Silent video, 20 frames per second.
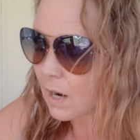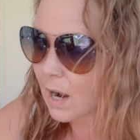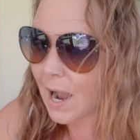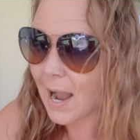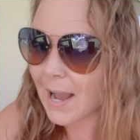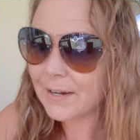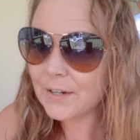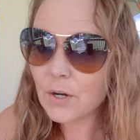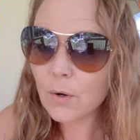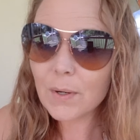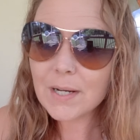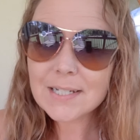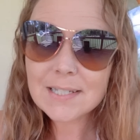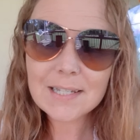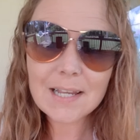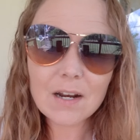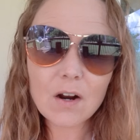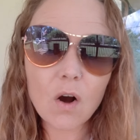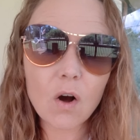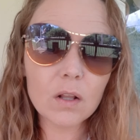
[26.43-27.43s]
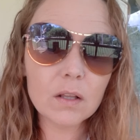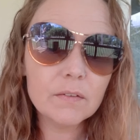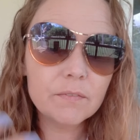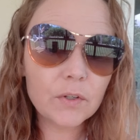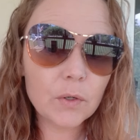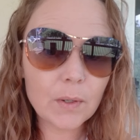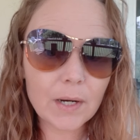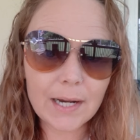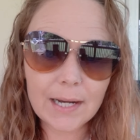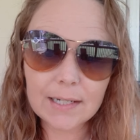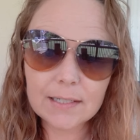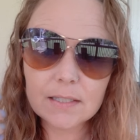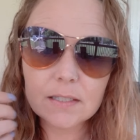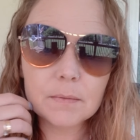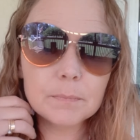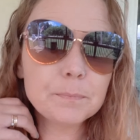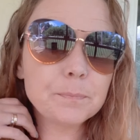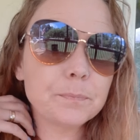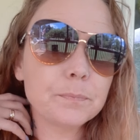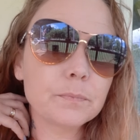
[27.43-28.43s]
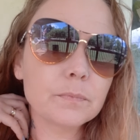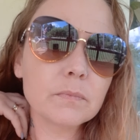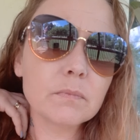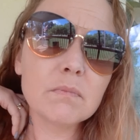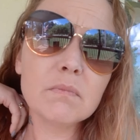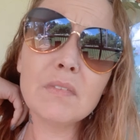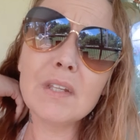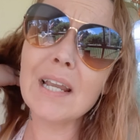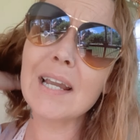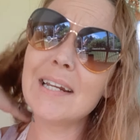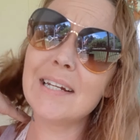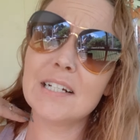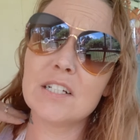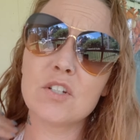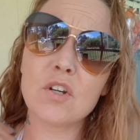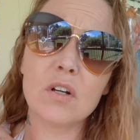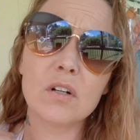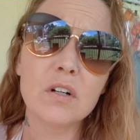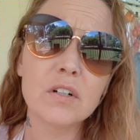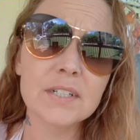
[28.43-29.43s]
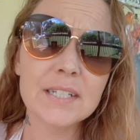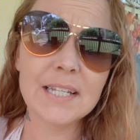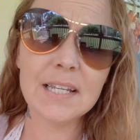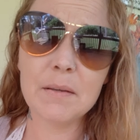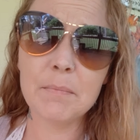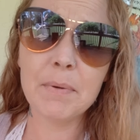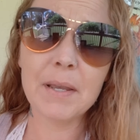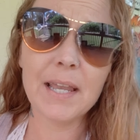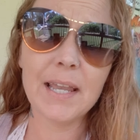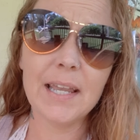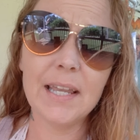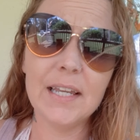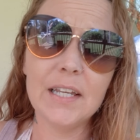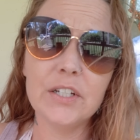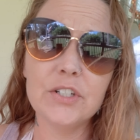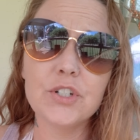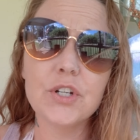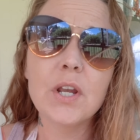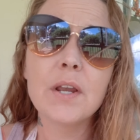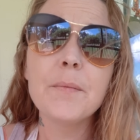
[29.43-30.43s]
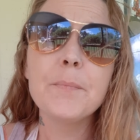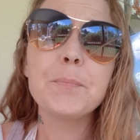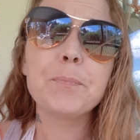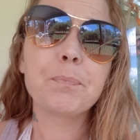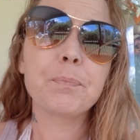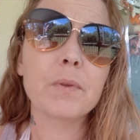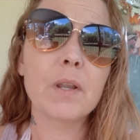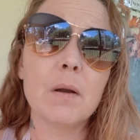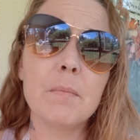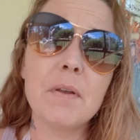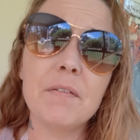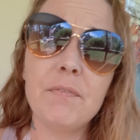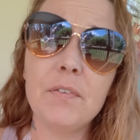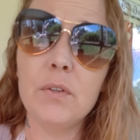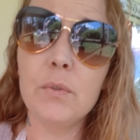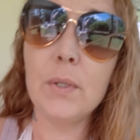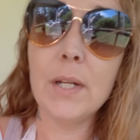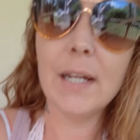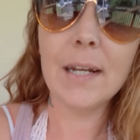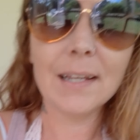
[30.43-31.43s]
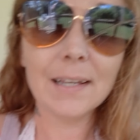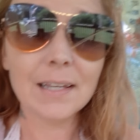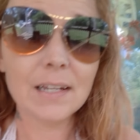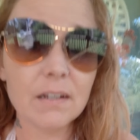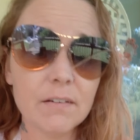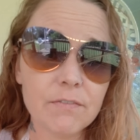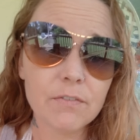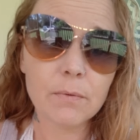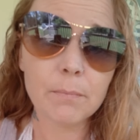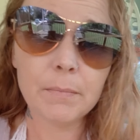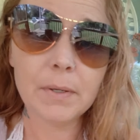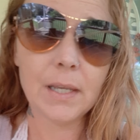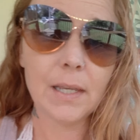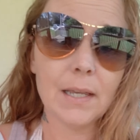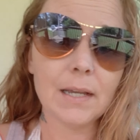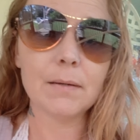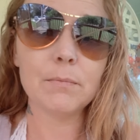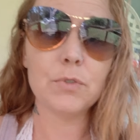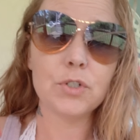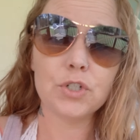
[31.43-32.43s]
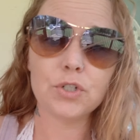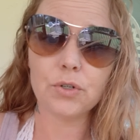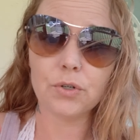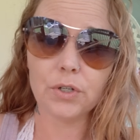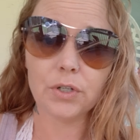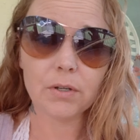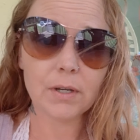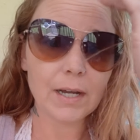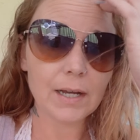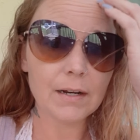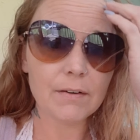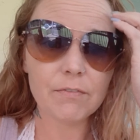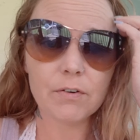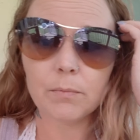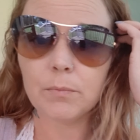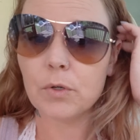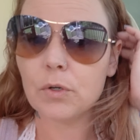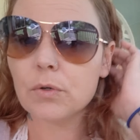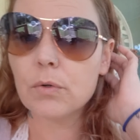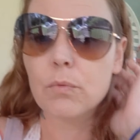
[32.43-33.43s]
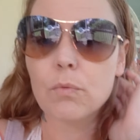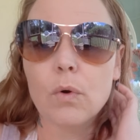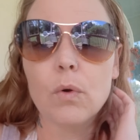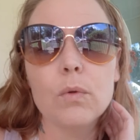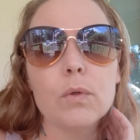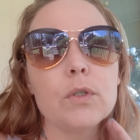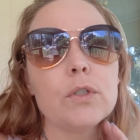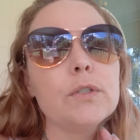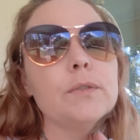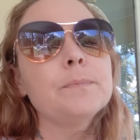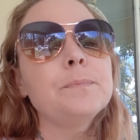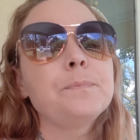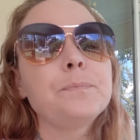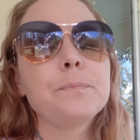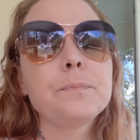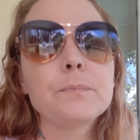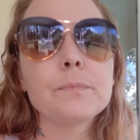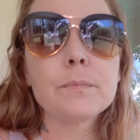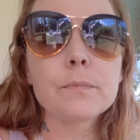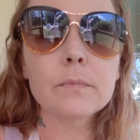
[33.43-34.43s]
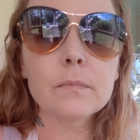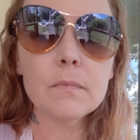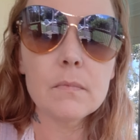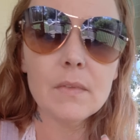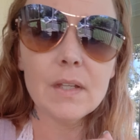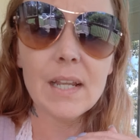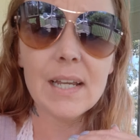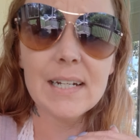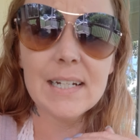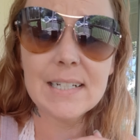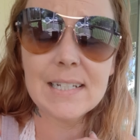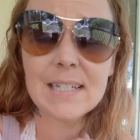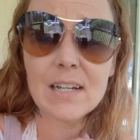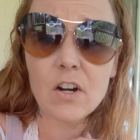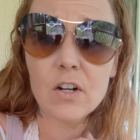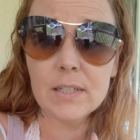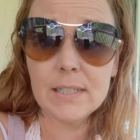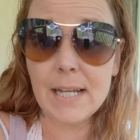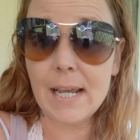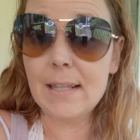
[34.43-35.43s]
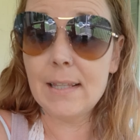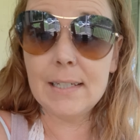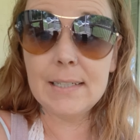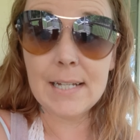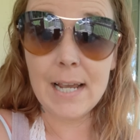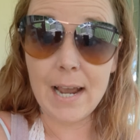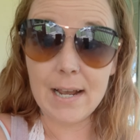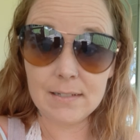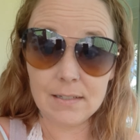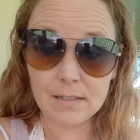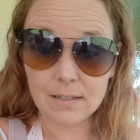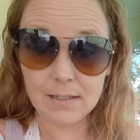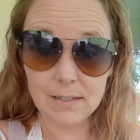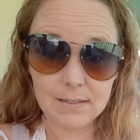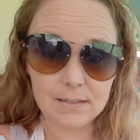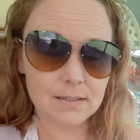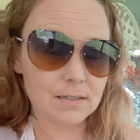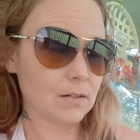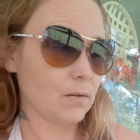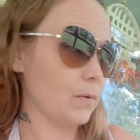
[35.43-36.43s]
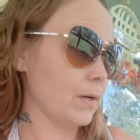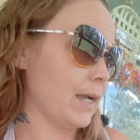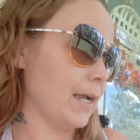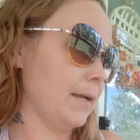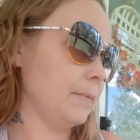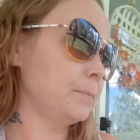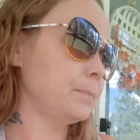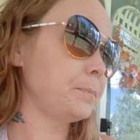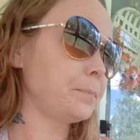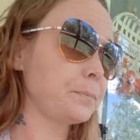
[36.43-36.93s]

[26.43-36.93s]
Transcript: I know I sent all of you guys, and it's on our team page. If you didn't get it from me, I'm sure you got it from your enroller. And it's our daily task list, okay?